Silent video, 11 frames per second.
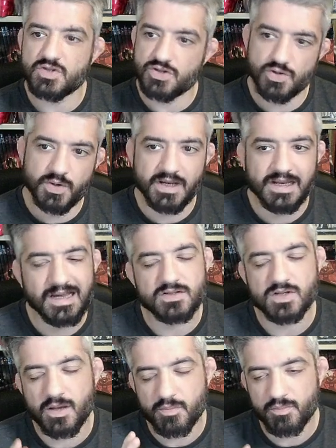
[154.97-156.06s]
Shuri got
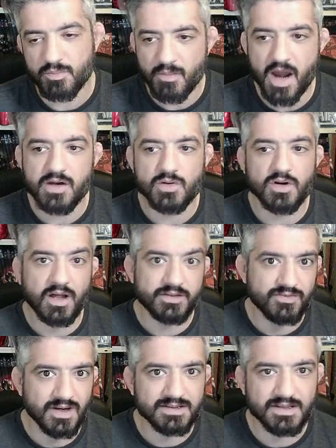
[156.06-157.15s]
a minor
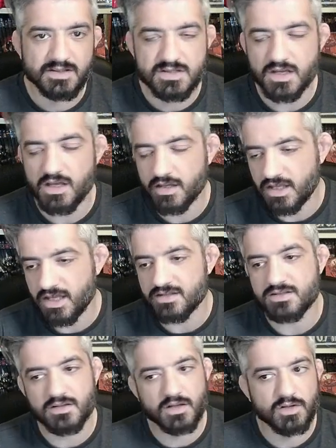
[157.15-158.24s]
advantage
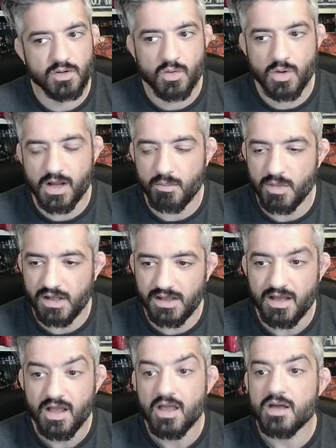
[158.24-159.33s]
against, you know,
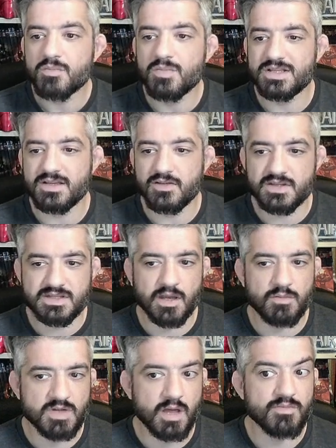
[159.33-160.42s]
Kamala, but in the
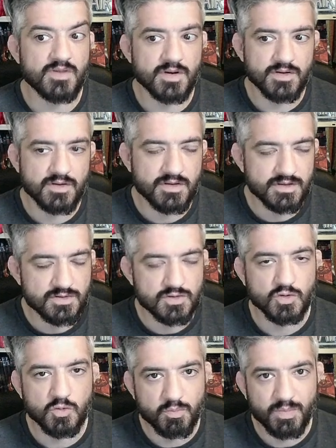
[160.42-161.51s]
same time they're the
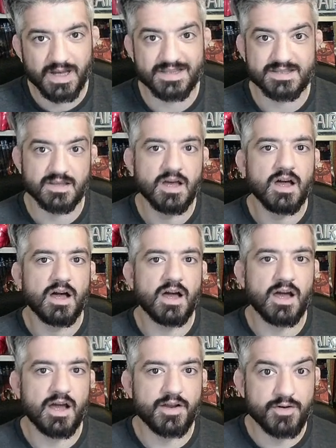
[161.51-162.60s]
two best
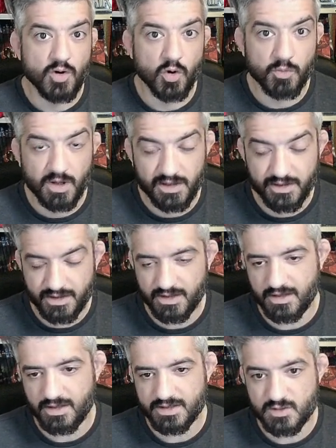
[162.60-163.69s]
uh, normal
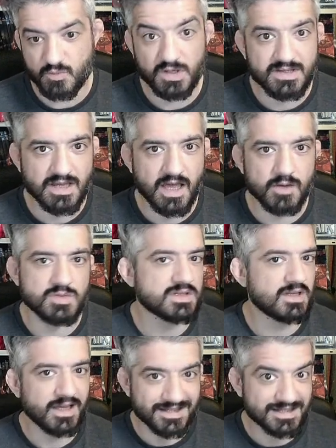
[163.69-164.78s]
uh, speed types
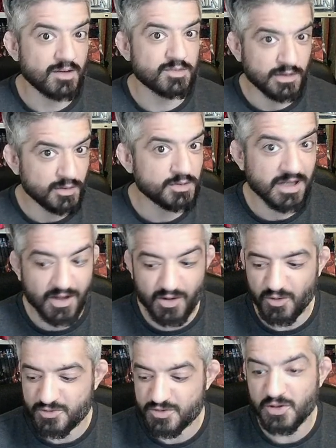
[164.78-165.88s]
except Luna.
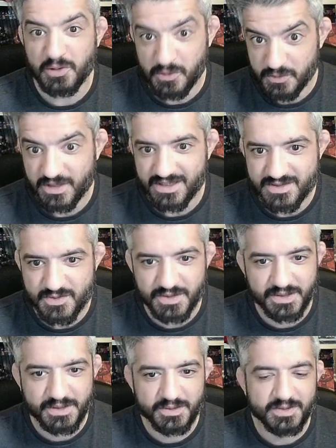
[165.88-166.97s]
Also Luna is
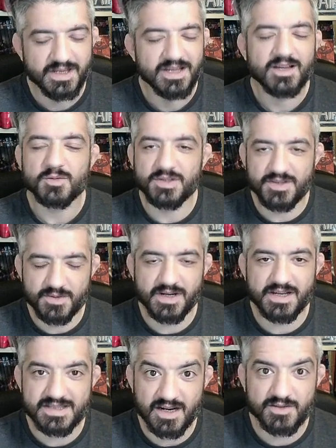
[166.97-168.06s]
really good but the
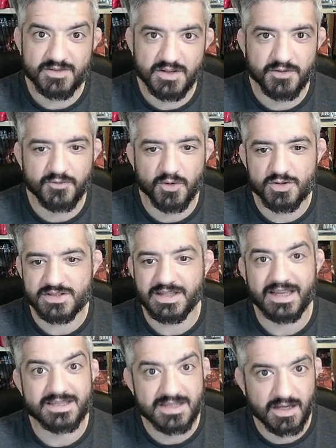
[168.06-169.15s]
rest are tier 4s
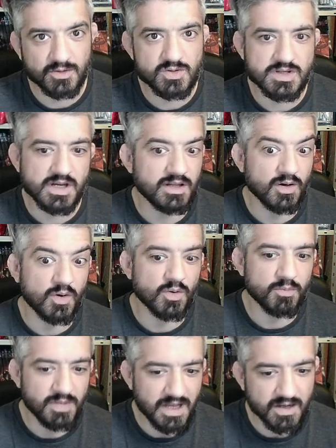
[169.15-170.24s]
like Saducel or
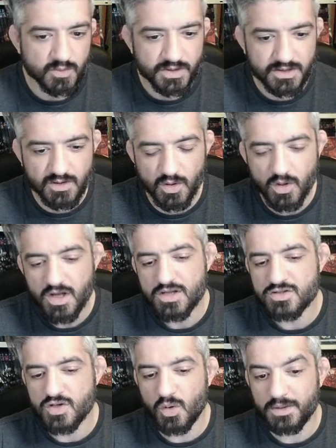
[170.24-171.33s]
Black Widow.
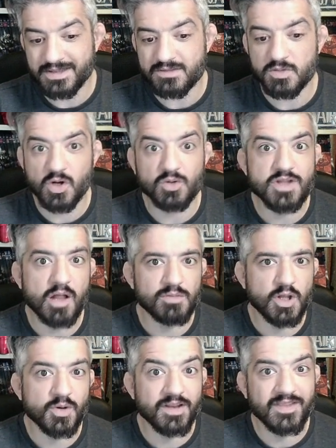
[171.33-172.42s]
So let me know down
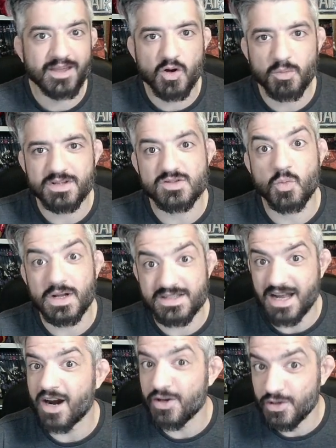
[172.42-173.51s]
below in the comments what
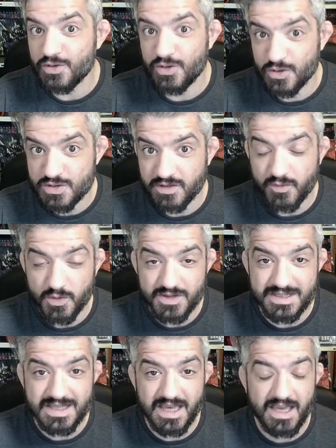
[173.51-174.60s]
are you using for
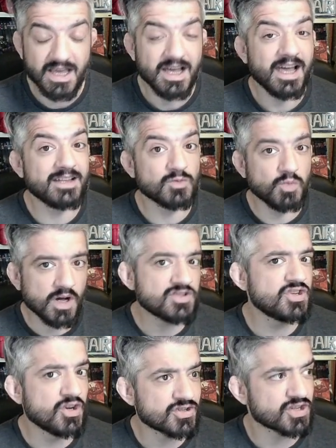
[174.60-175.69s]
this day and
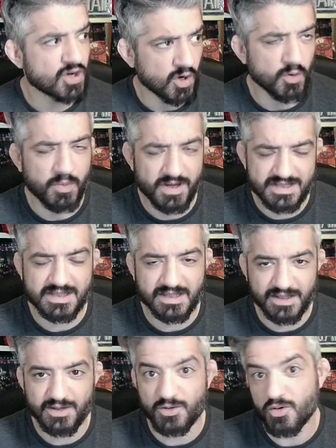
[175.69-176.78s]
what's your score
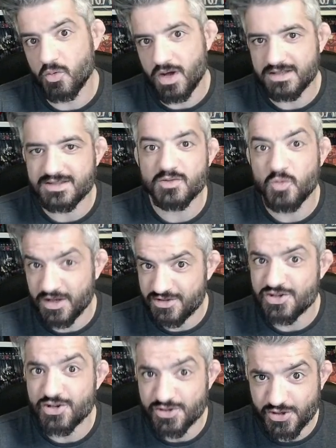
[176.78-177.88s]
basically, you know what?
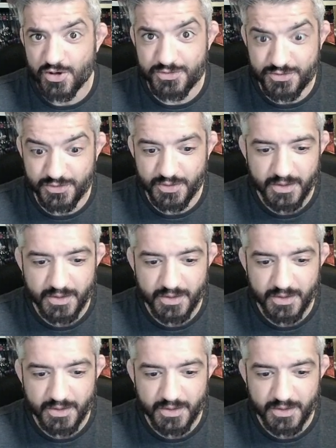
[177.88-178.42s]
What's your score too?